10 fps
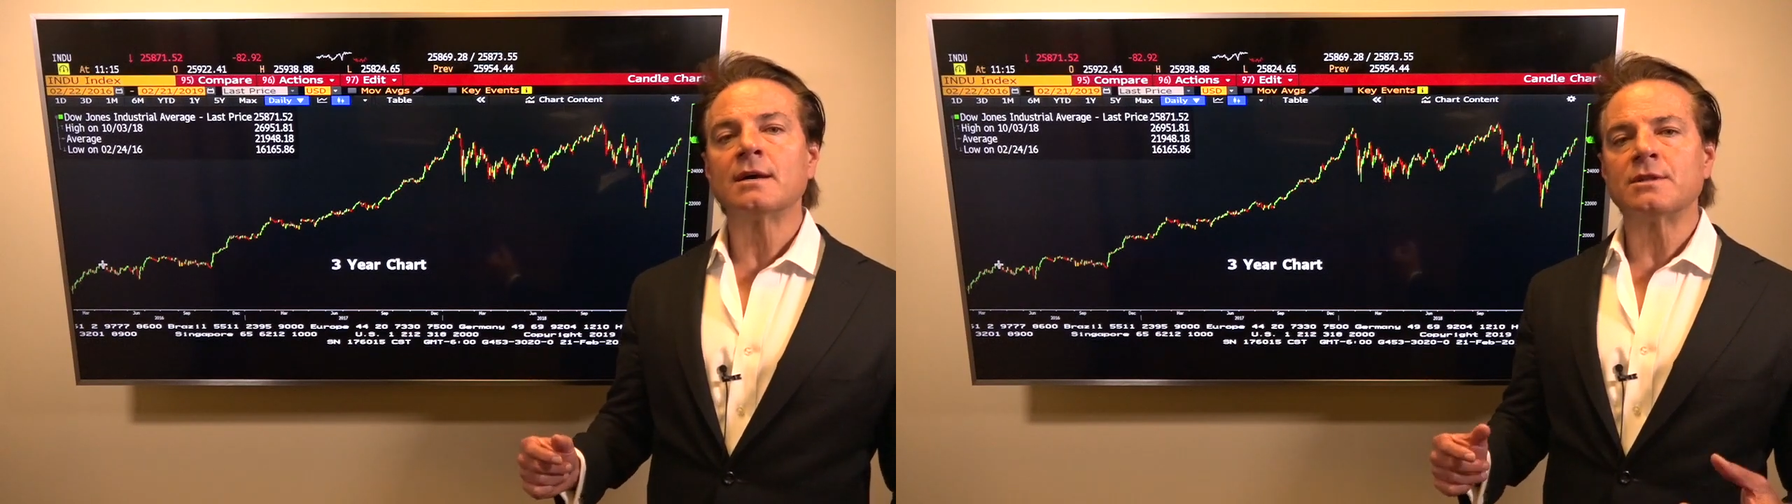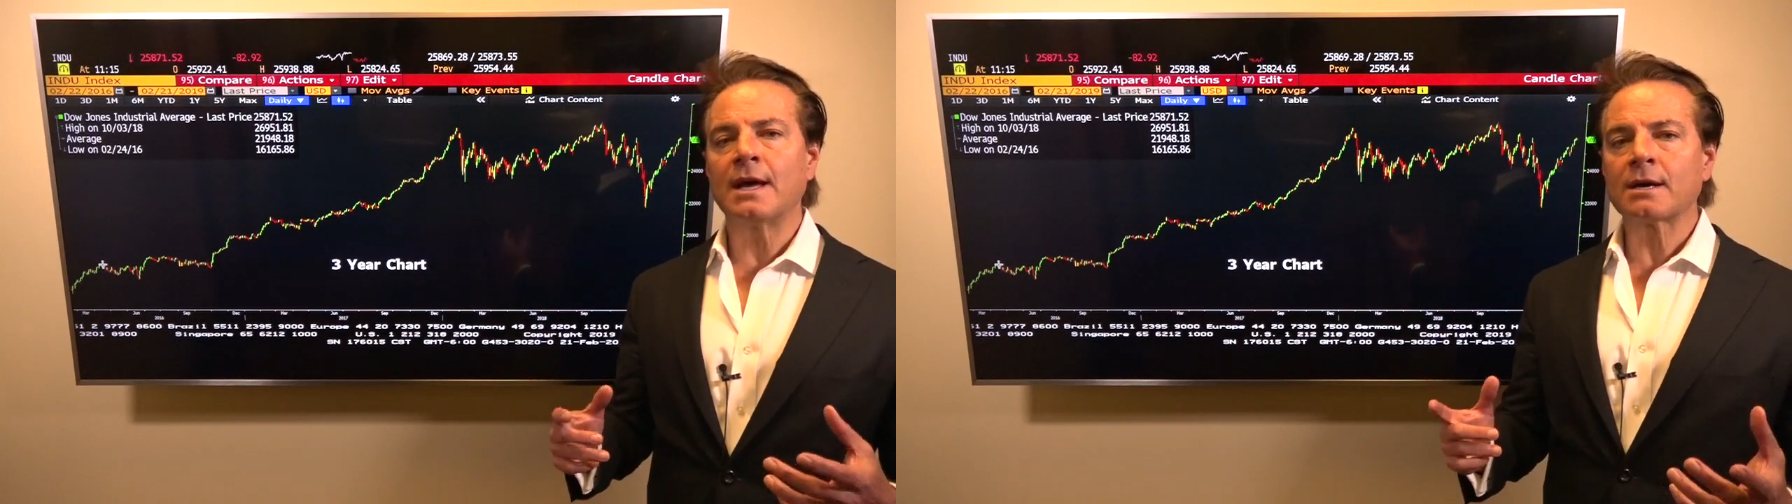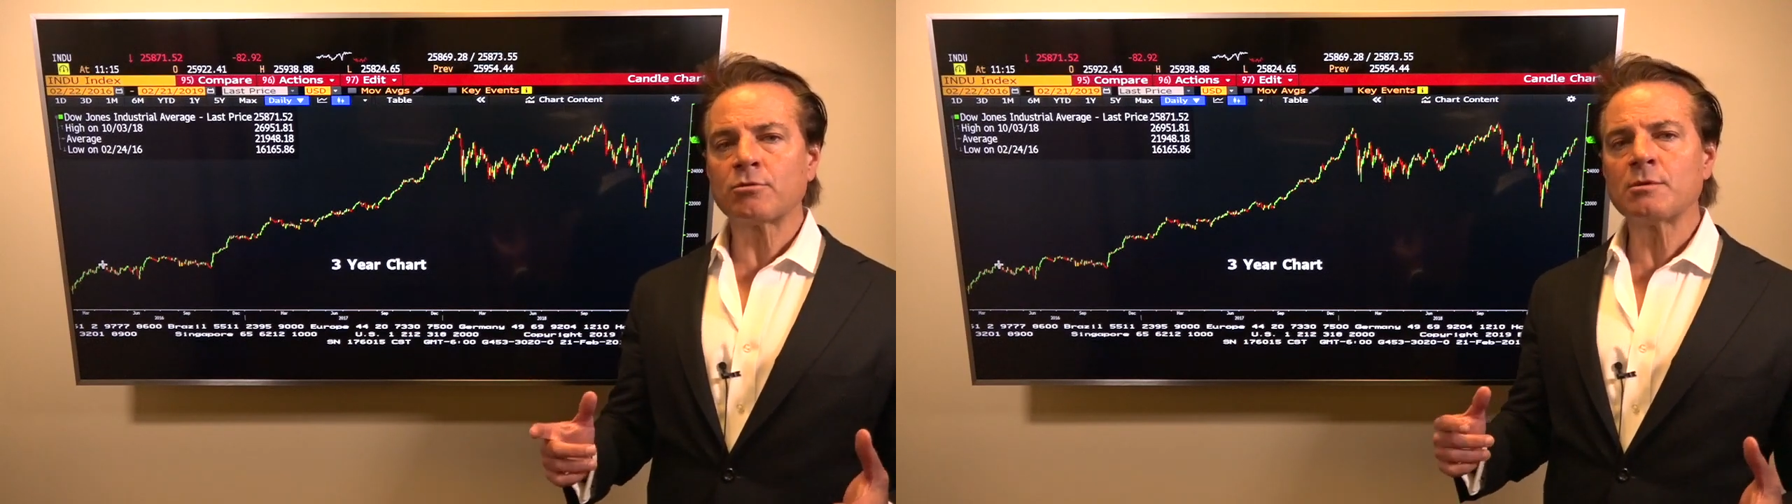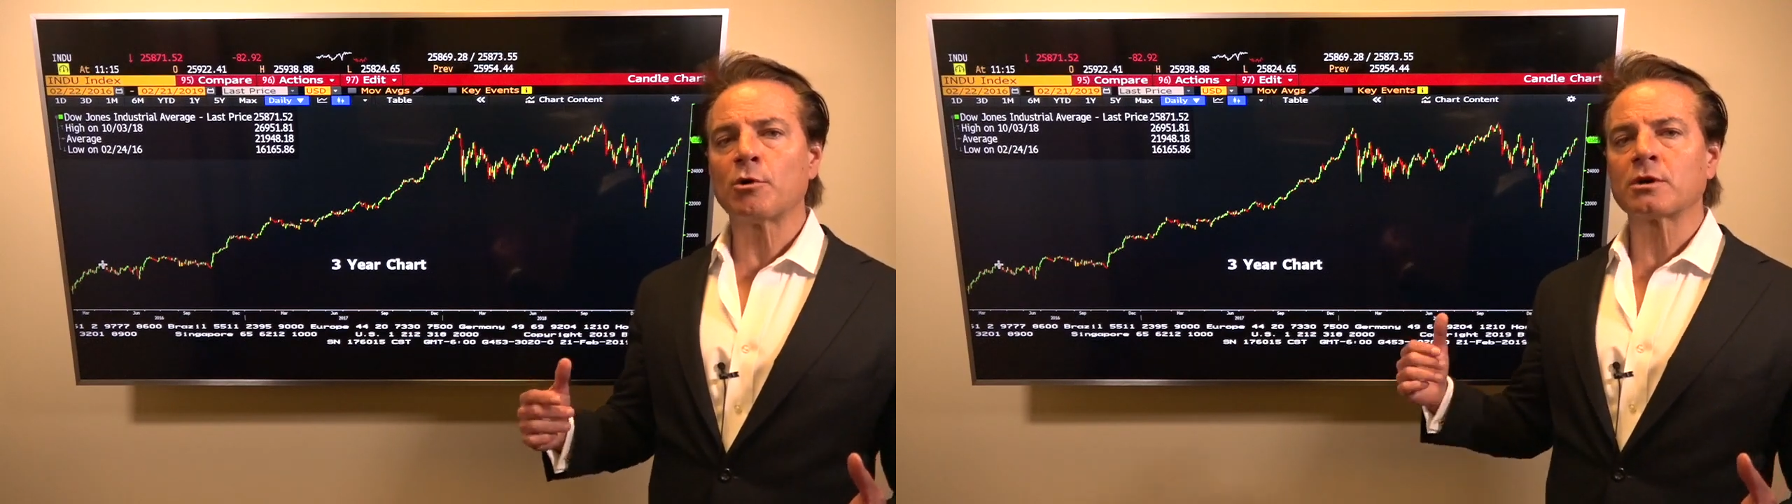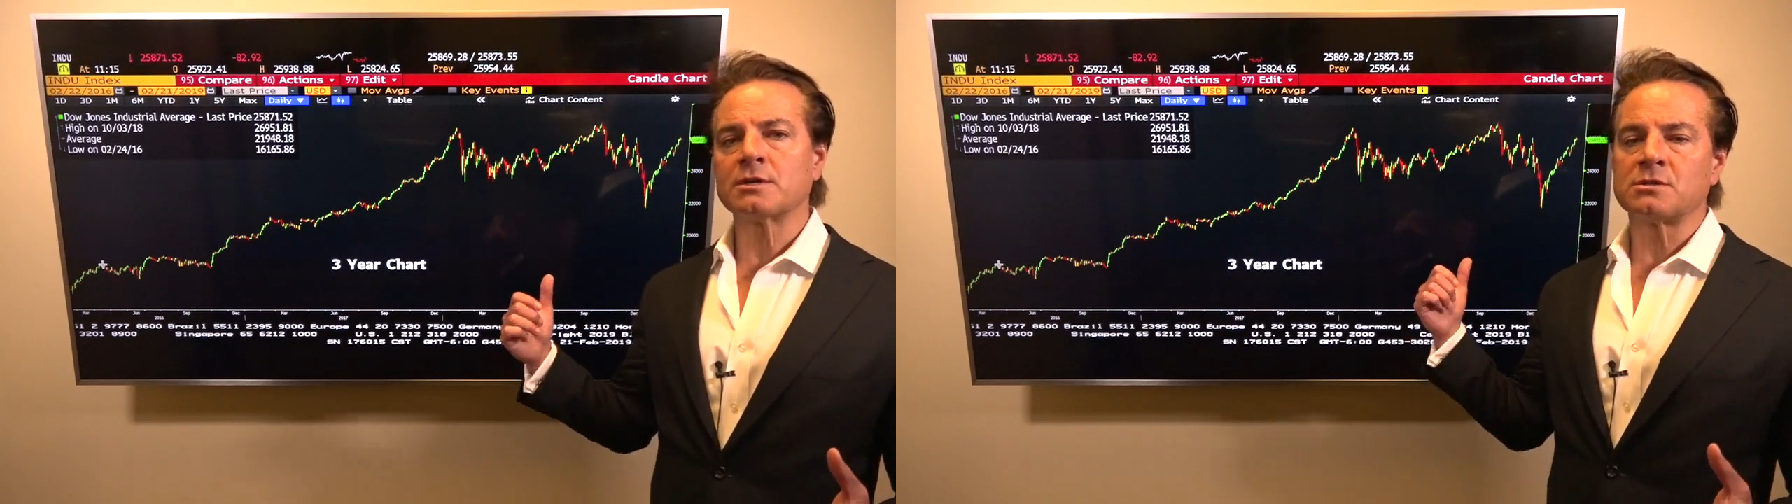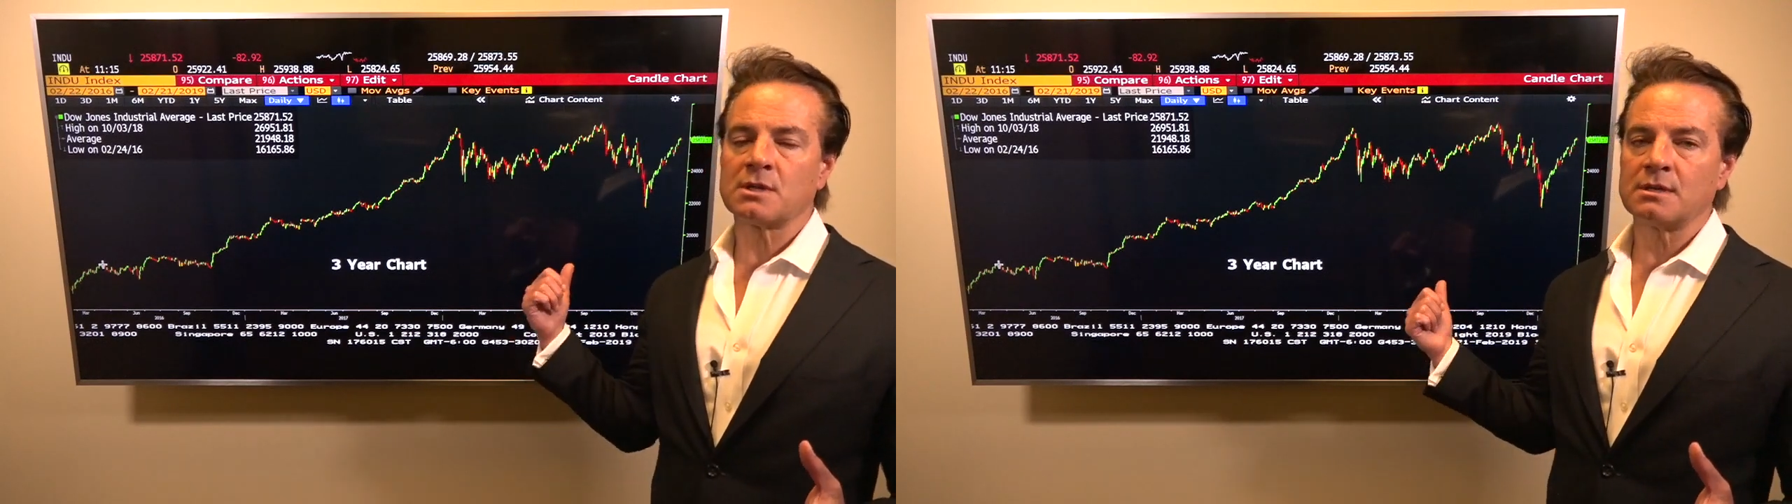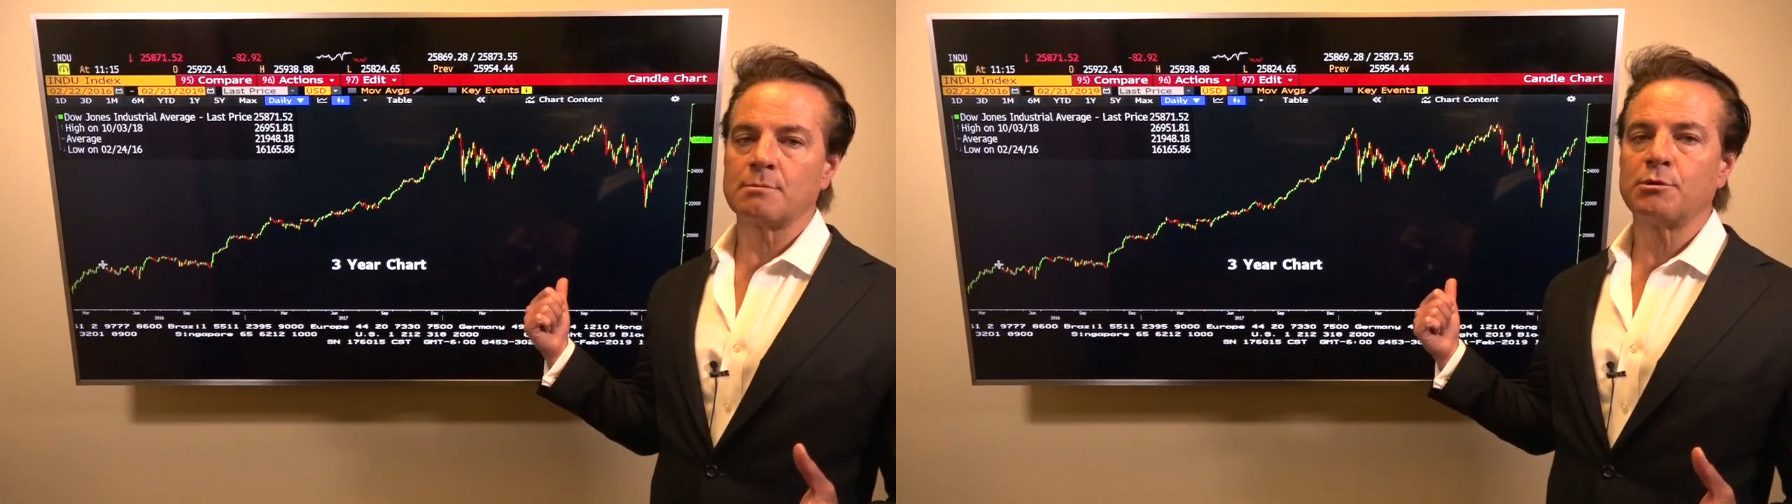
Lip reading: The equity markets tend